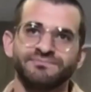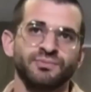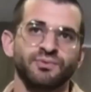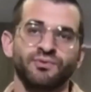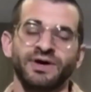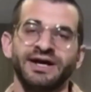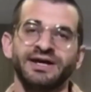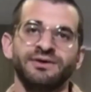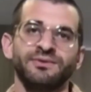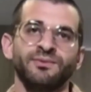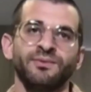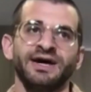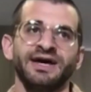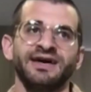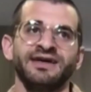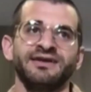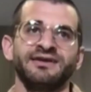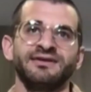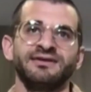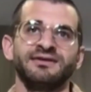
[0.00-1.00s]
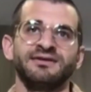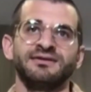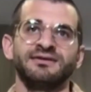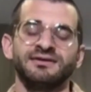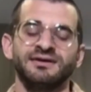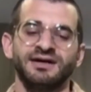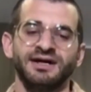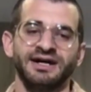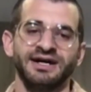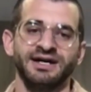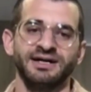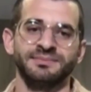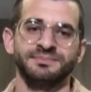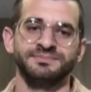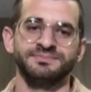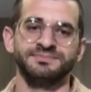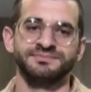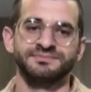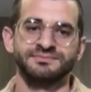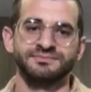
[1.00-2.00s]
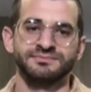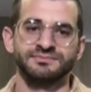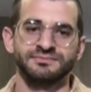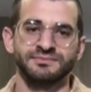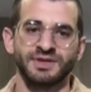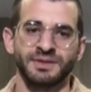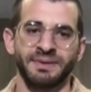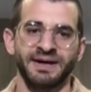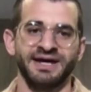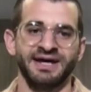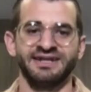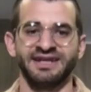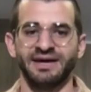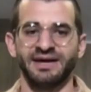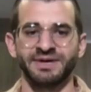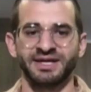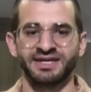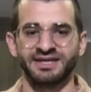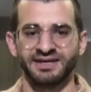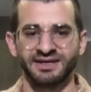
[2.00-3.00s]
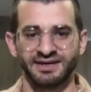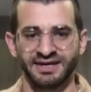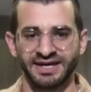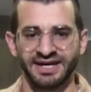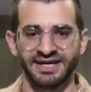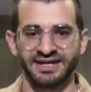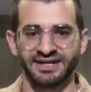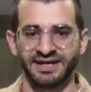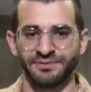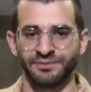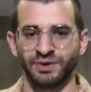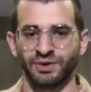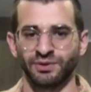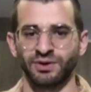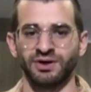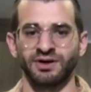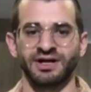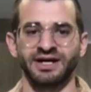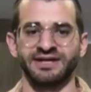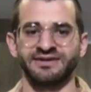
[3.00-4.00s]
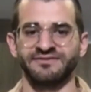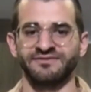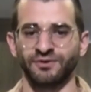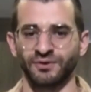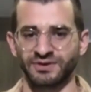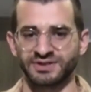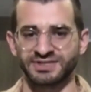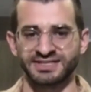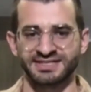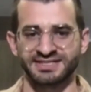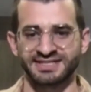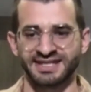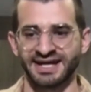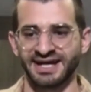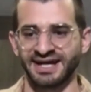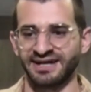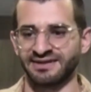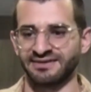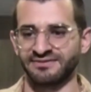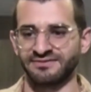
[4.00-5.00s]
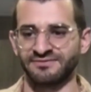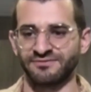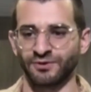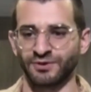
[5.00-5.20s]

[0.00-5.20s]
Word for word: Right when um, the pandemic hit and we were all kind of forced inside and